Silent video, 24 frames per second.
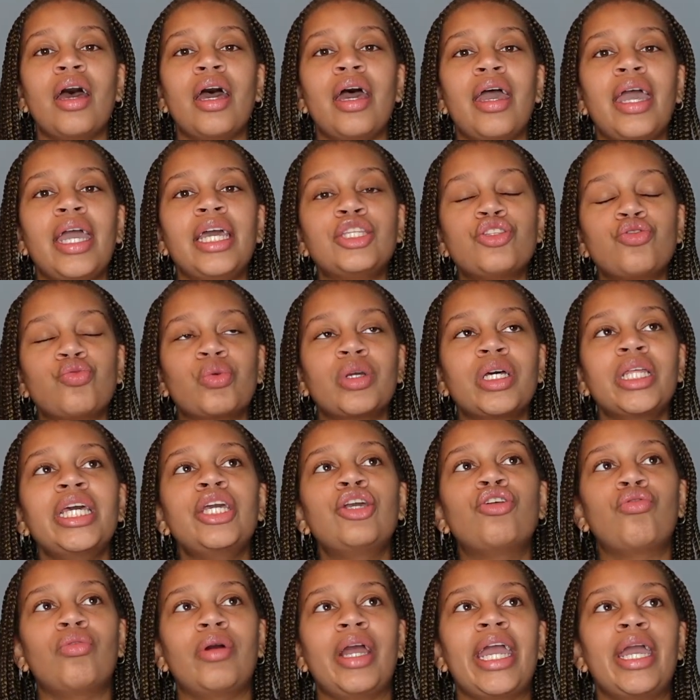It's
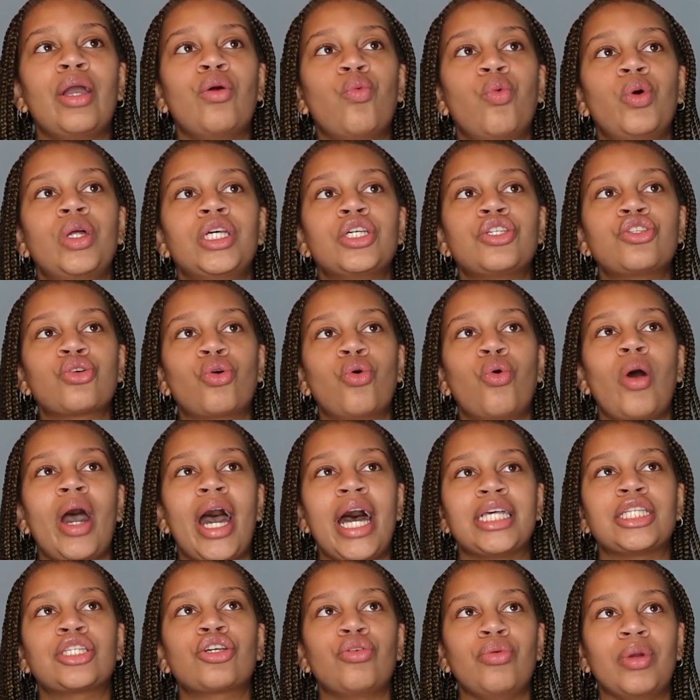really great when a school
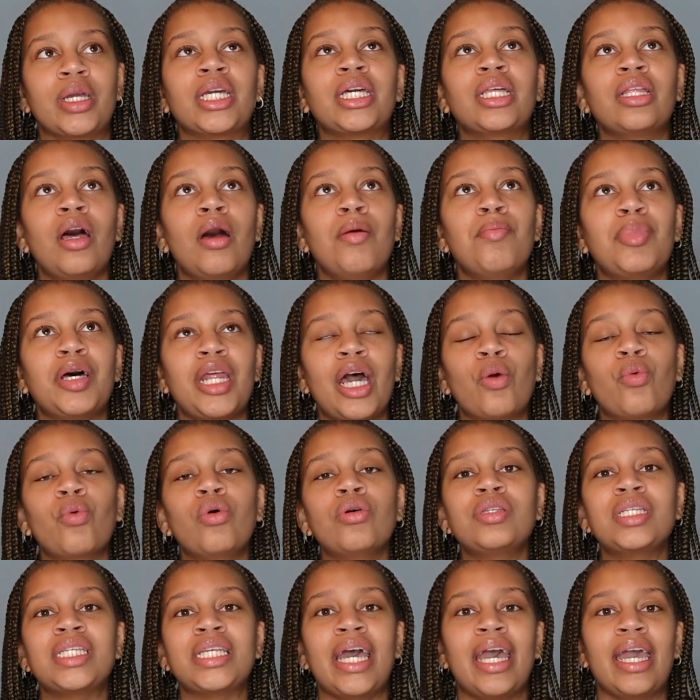has curriculum, but I
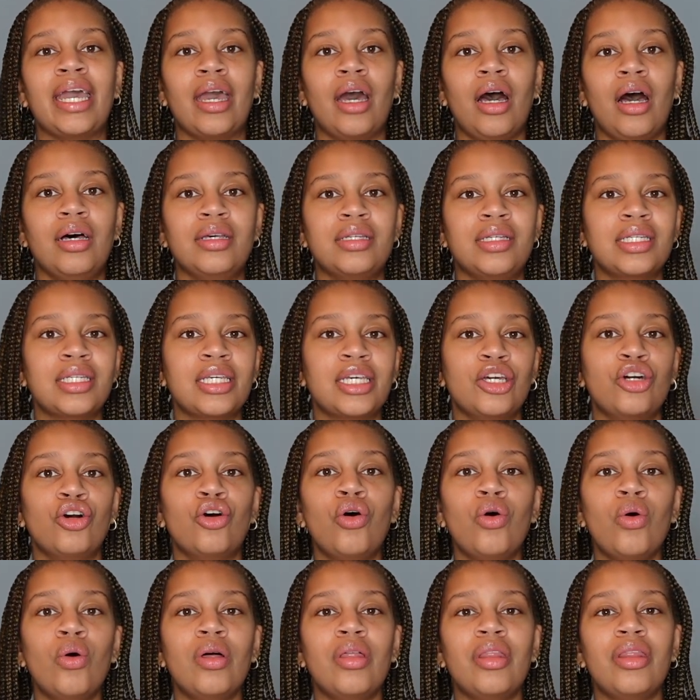will say a
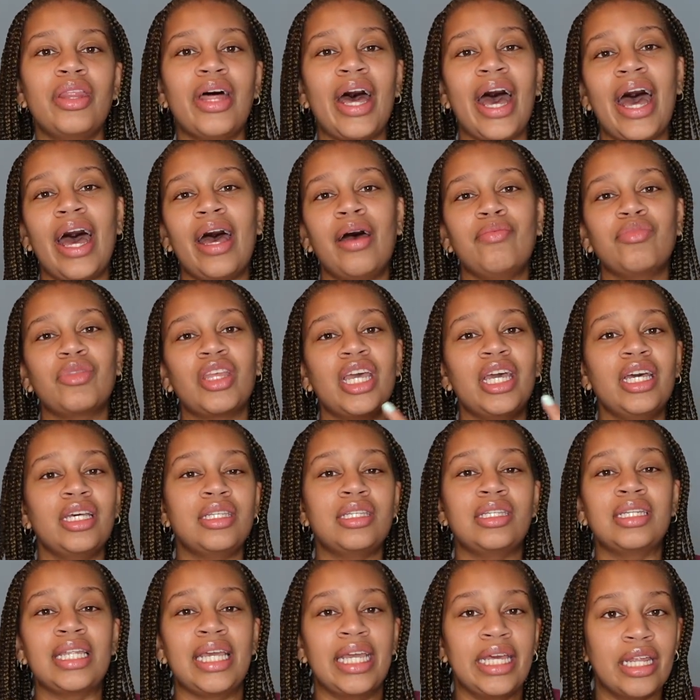skill that is
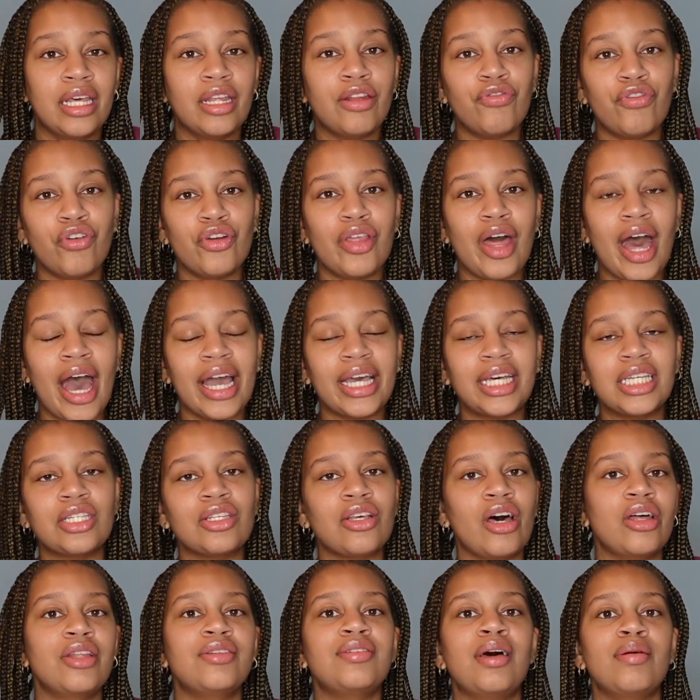needed for that, because a
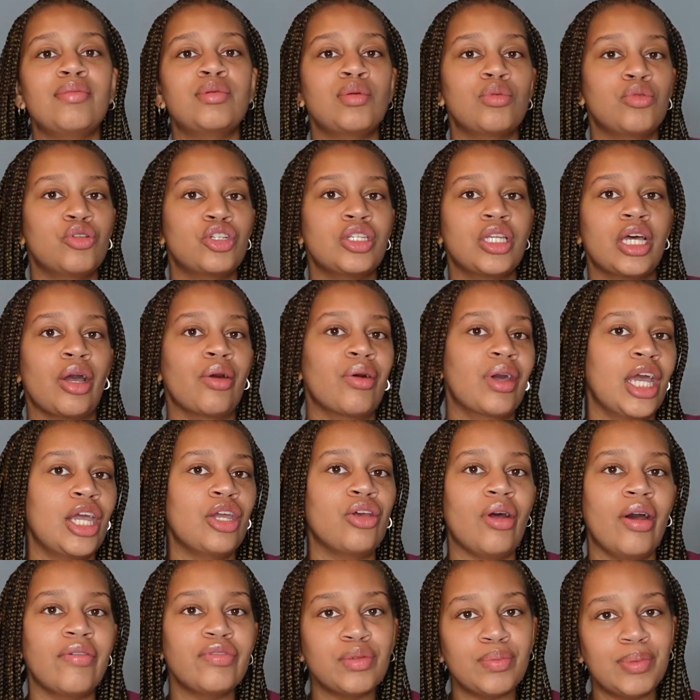lot of times people are just like, okay, you
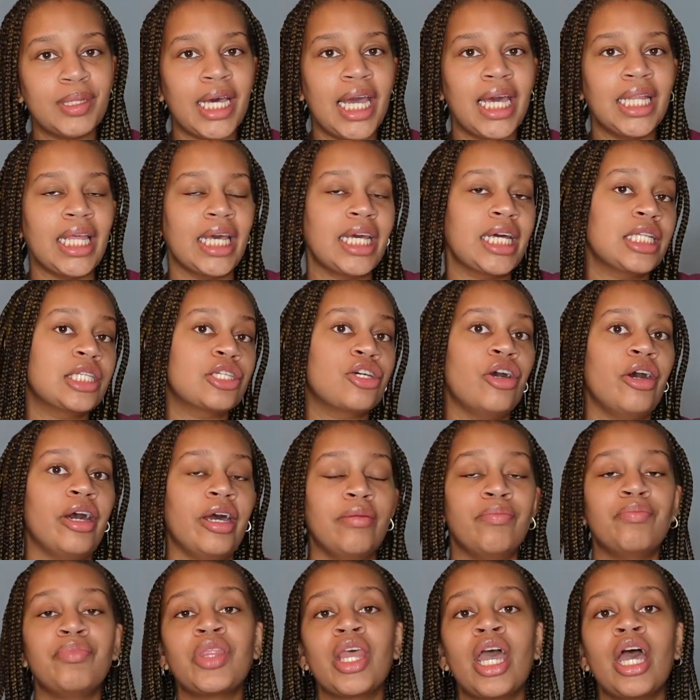don't have to plan, like it's
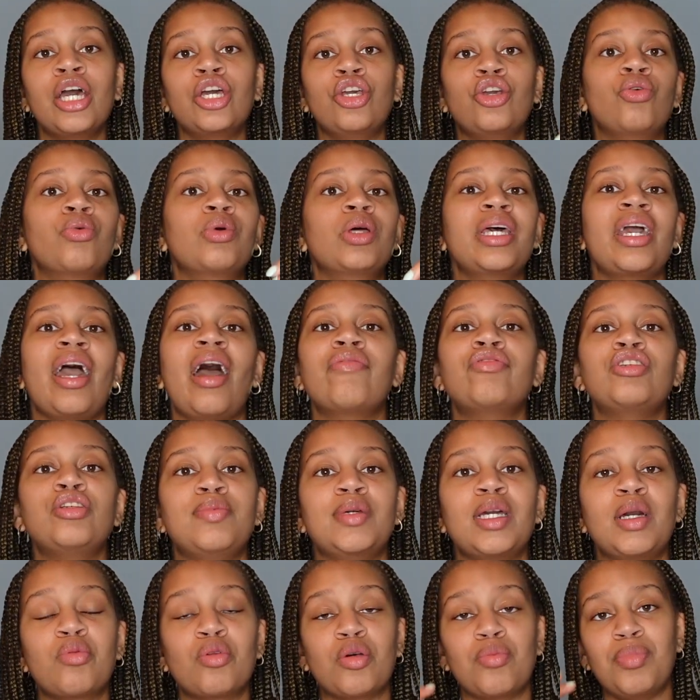good. You really have to
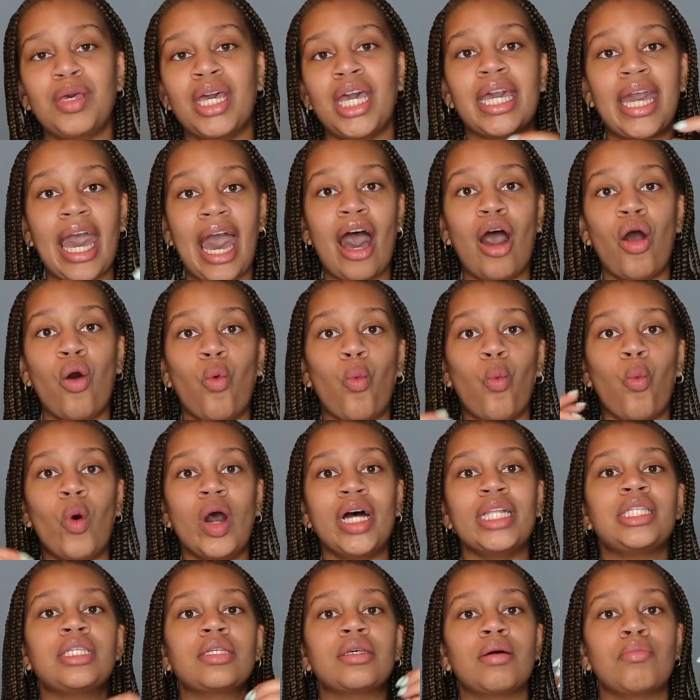be able to pick out
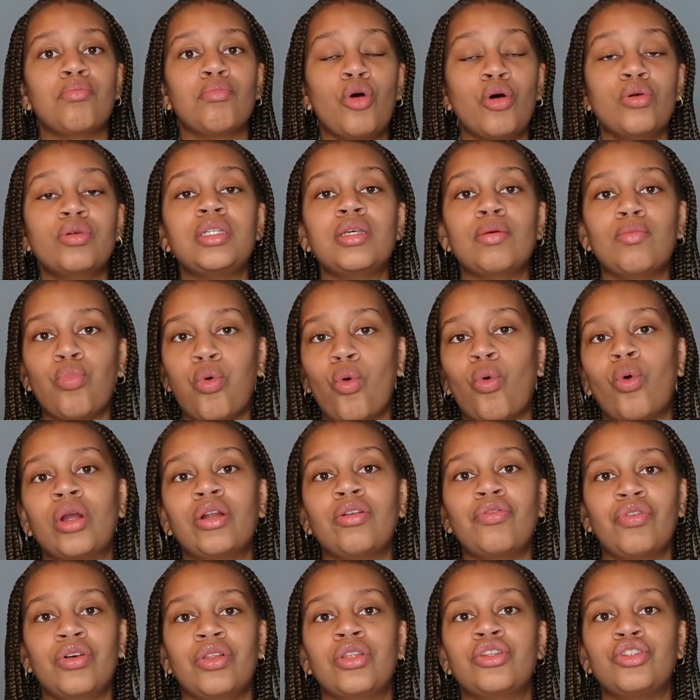what's most
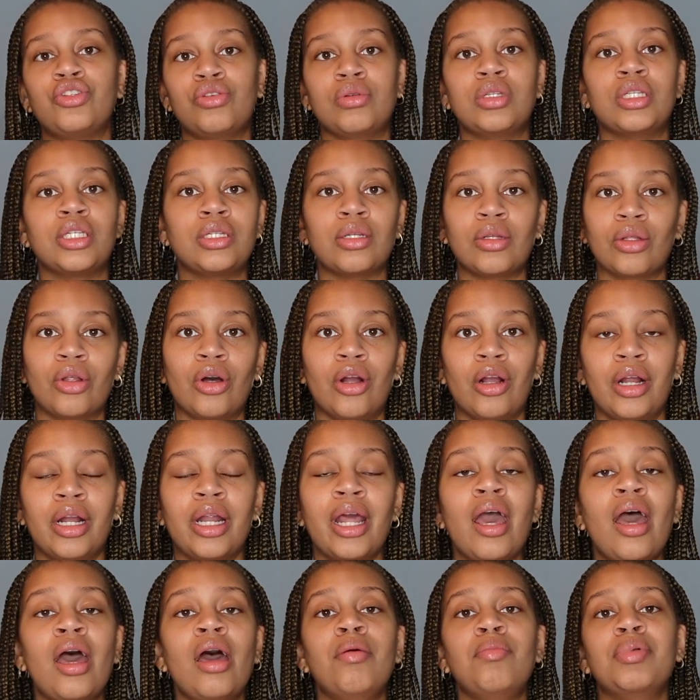important for the students to learn,
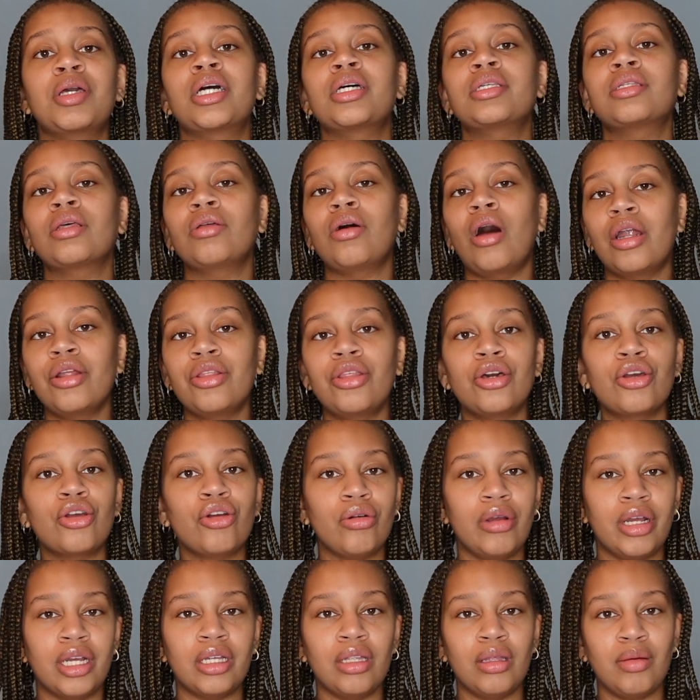because a lot of the
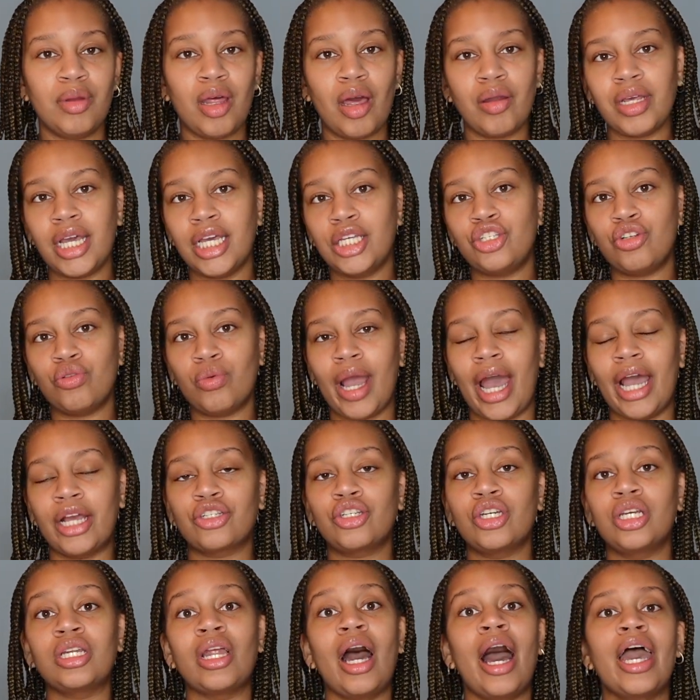curriculum nowadays, you are
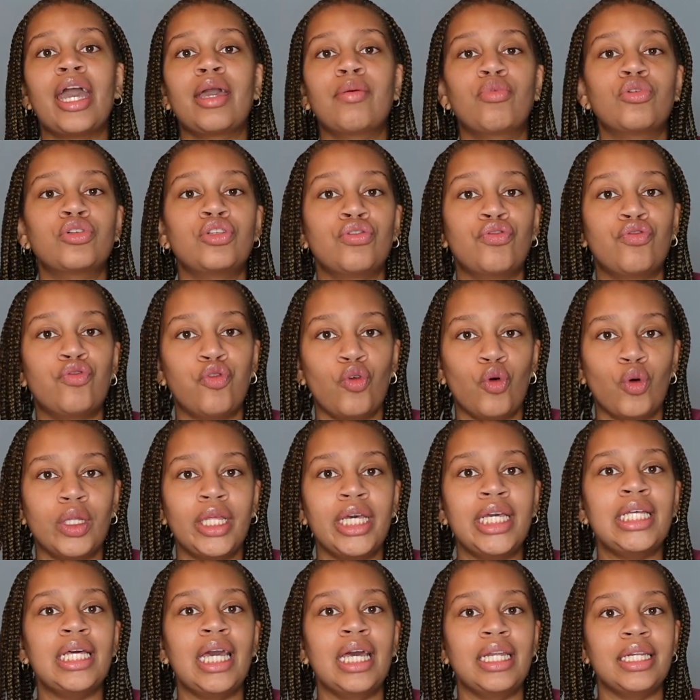actually not able to
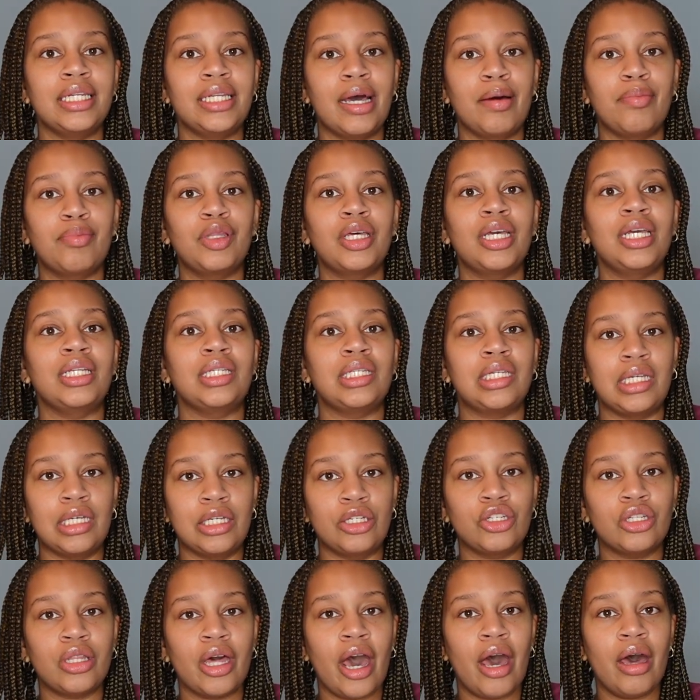fully in-depthly
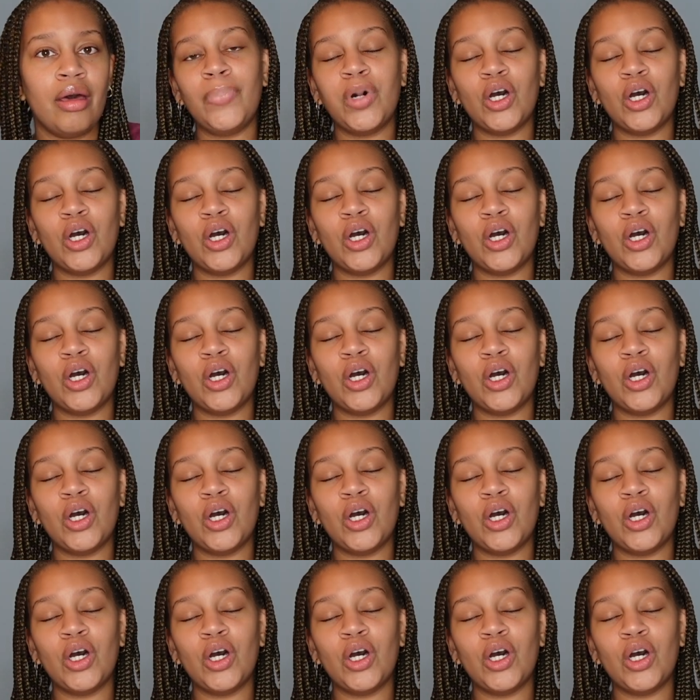teach that.